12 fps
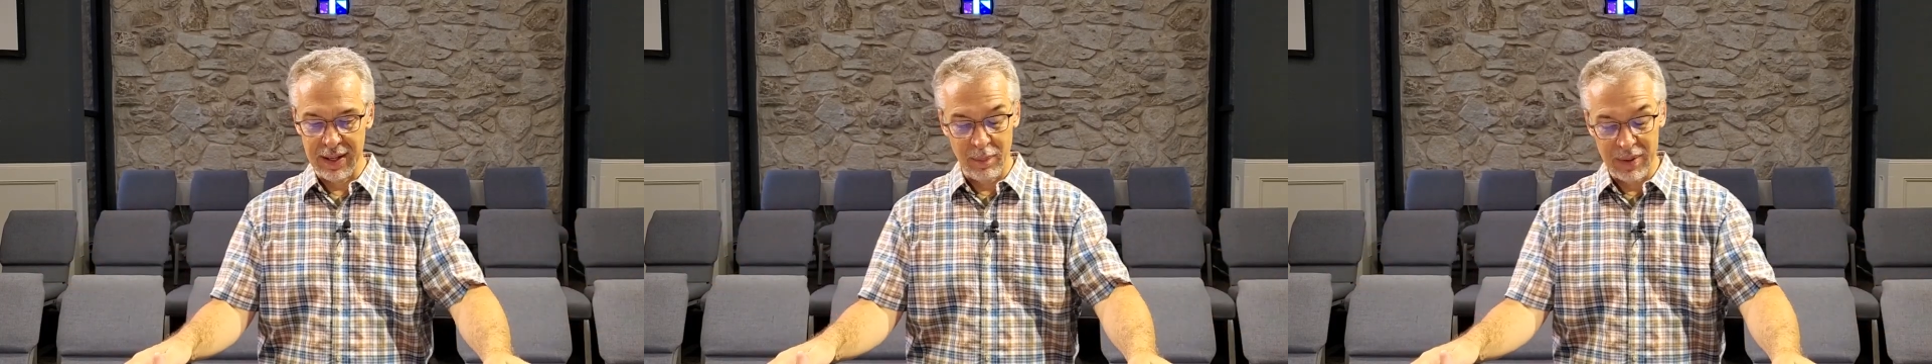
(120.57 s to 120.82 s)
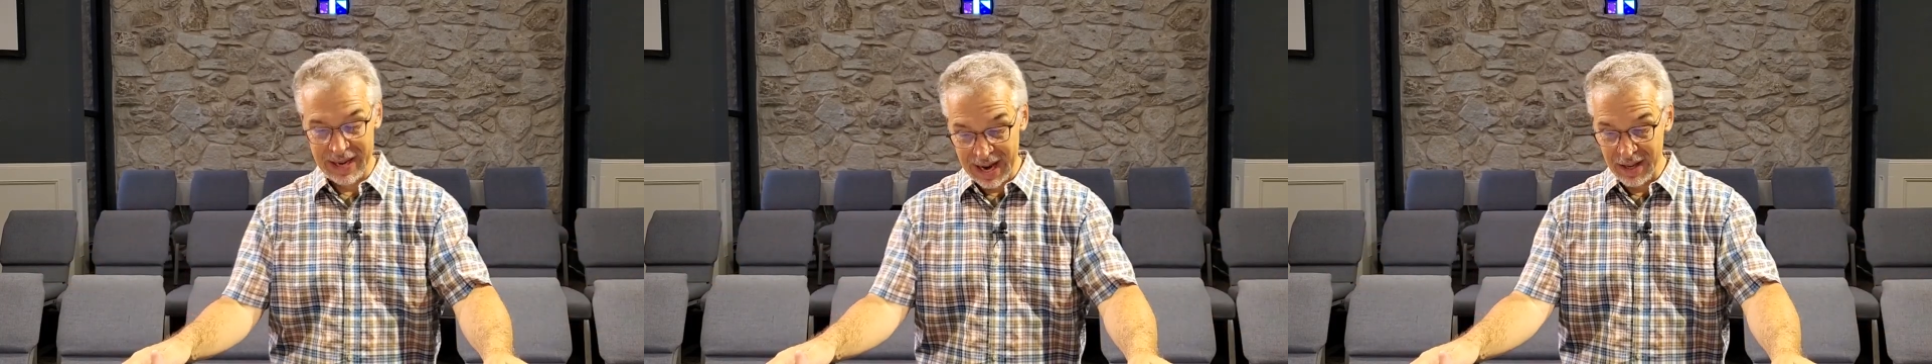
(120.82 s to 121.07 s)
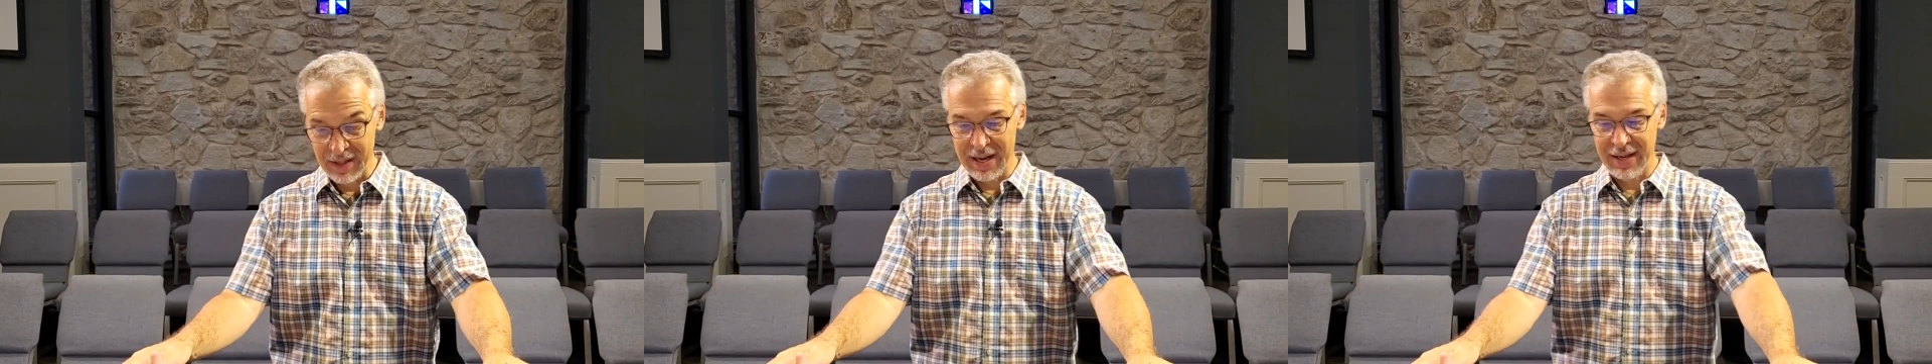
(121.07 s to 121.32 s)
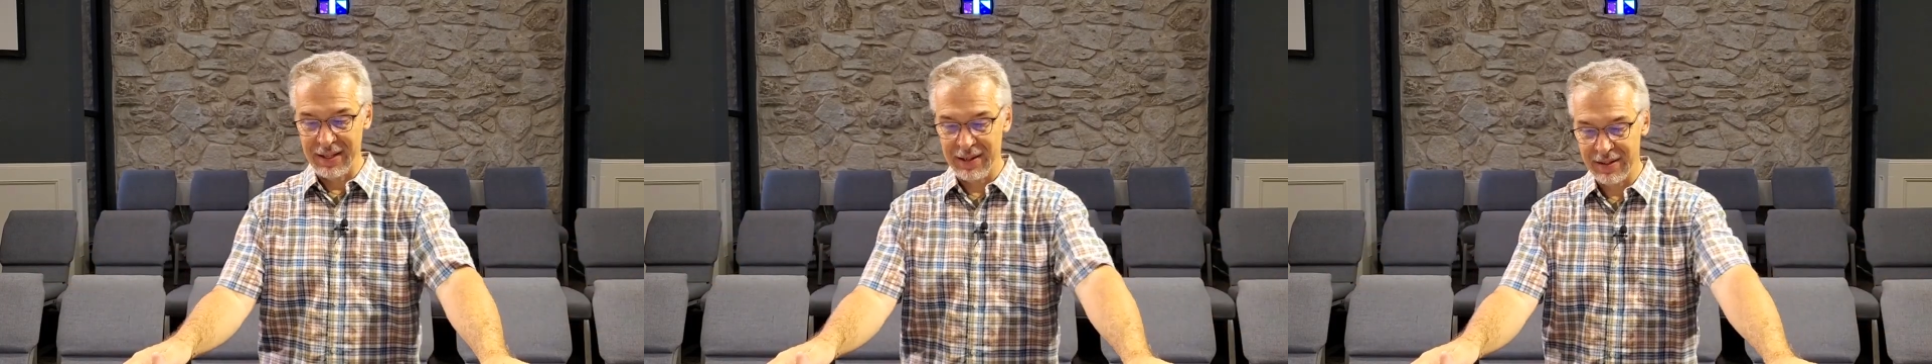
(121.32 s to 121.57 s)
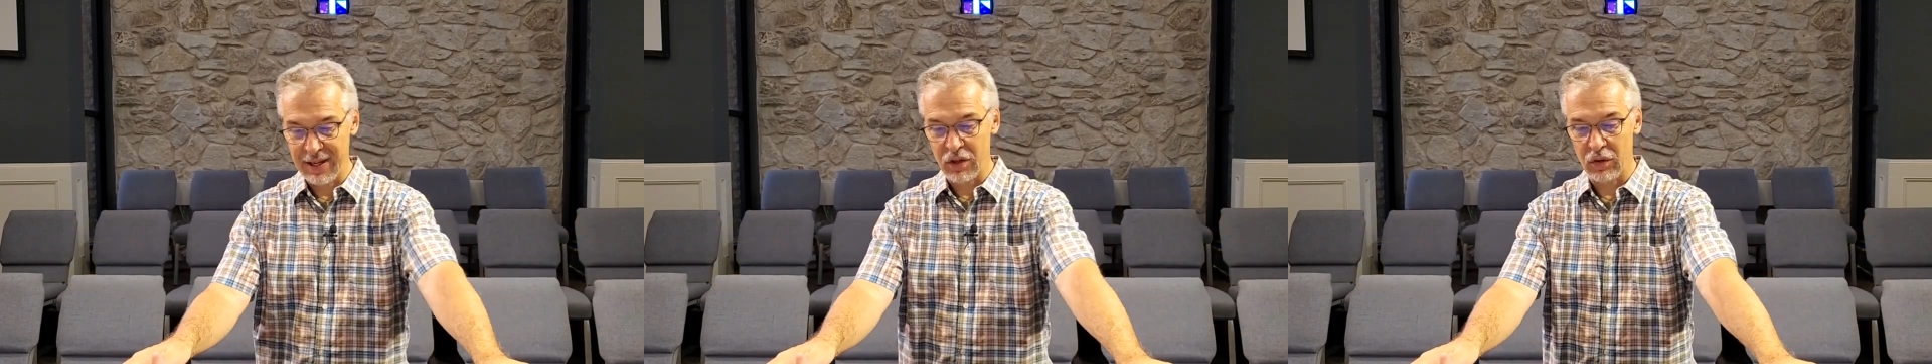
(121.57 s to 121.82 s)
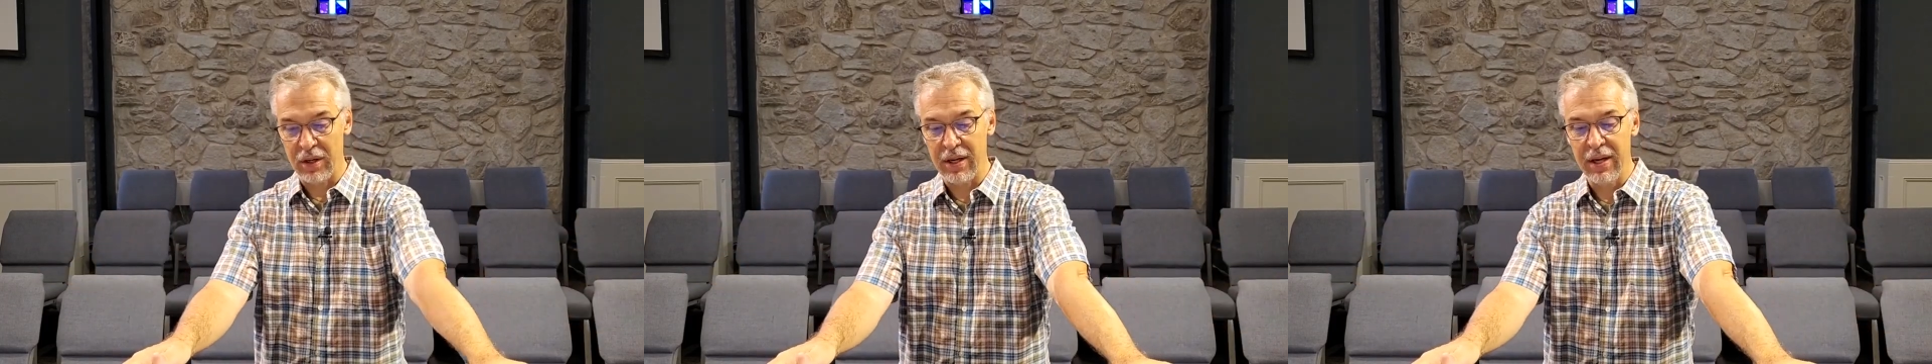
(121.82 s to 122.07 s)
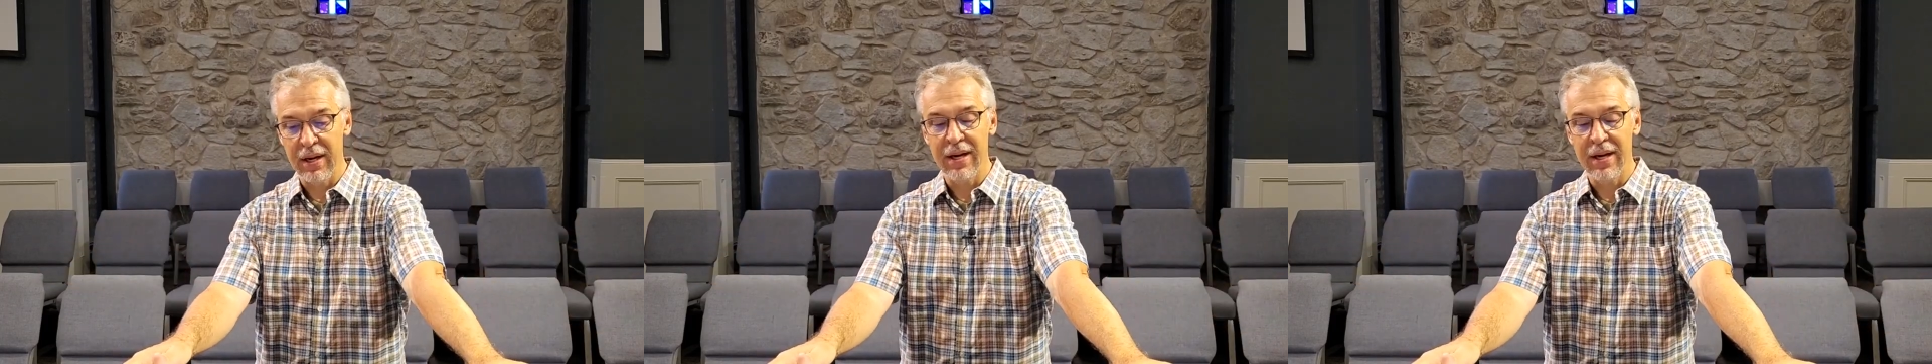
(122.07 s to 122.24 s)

it began in the 18th century